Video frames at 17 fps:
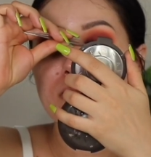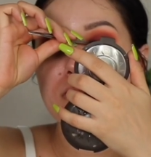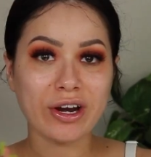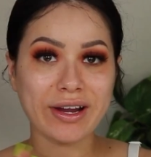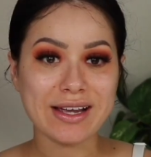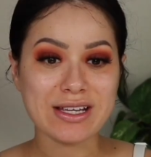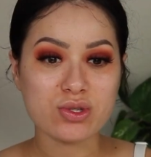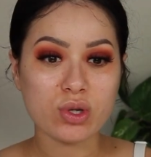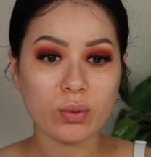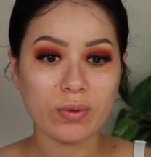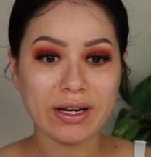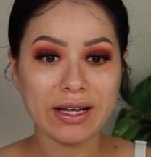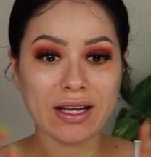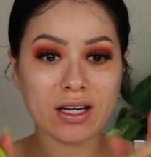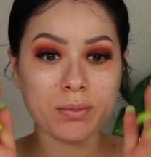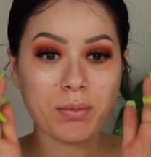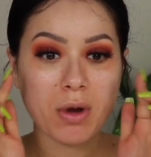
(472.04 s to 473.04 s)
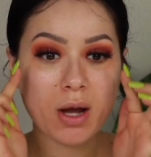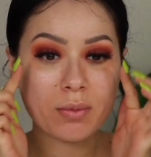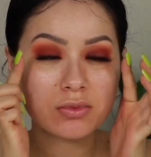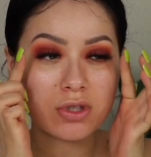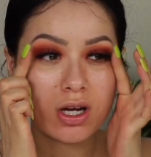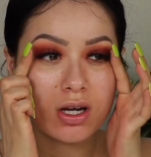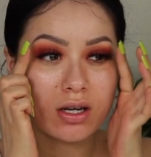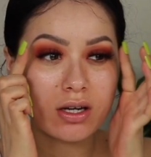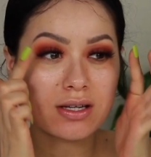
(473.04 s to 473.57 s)
Alright guys, so I went ahead and
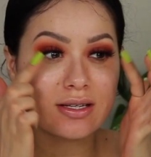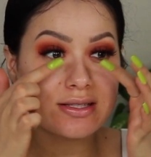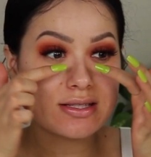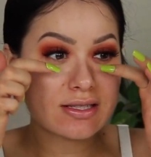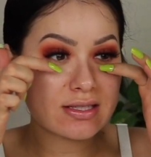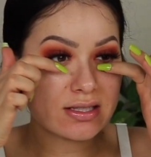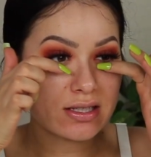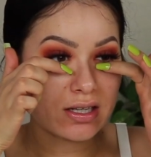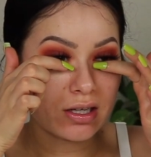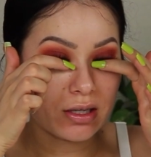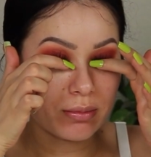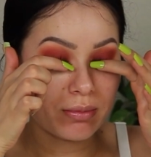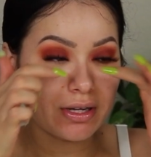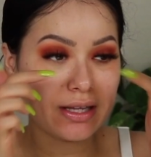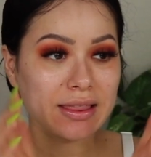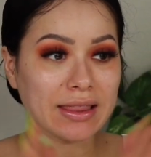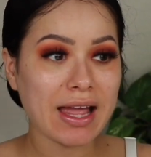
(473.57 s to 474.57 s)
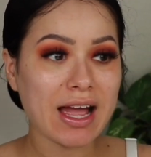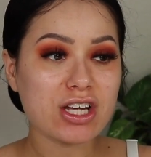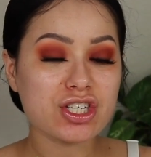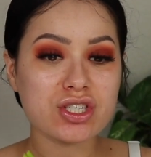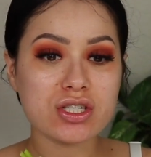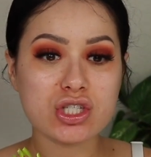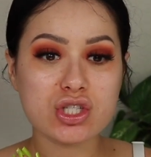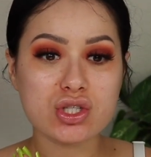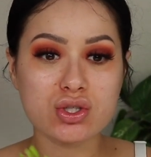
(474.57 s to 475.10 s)
popped on some lashes.